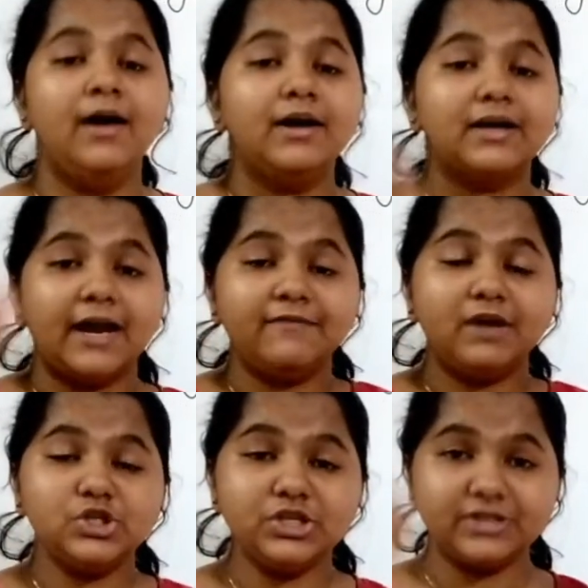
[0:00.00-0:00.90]

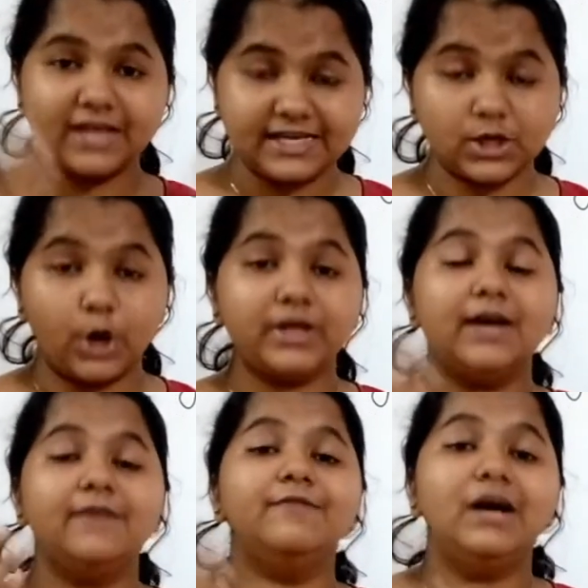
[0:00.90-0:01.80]
Convergent rays or
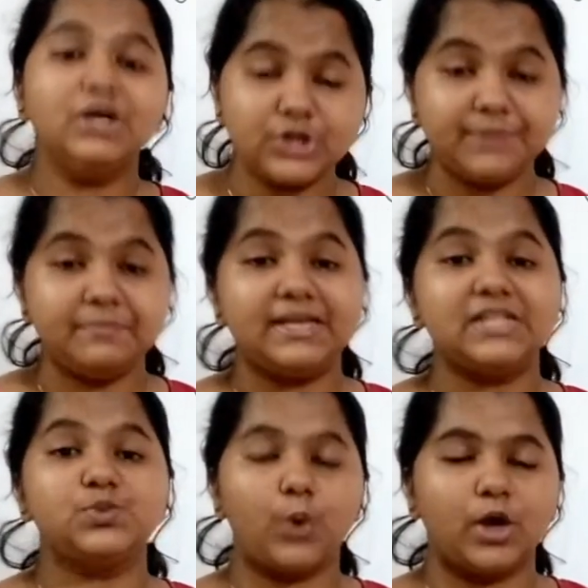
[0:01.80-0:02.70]
converging means
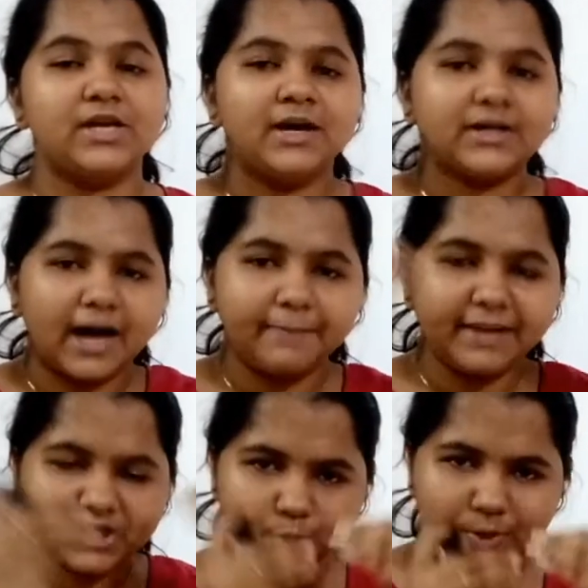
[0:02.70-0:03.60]
what? Coming
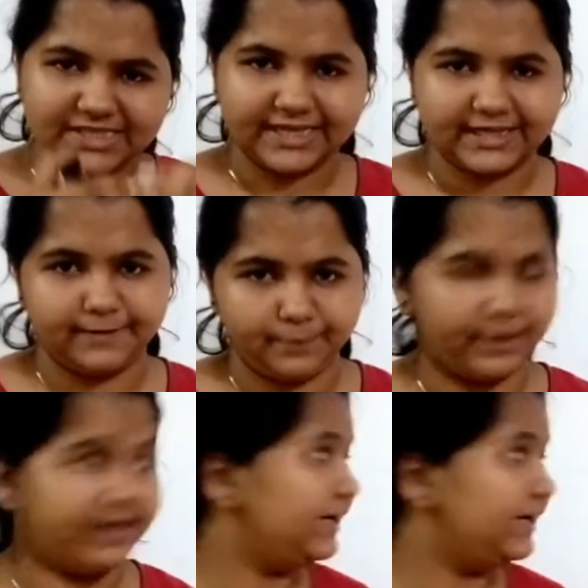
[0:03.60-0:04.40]
to a single point.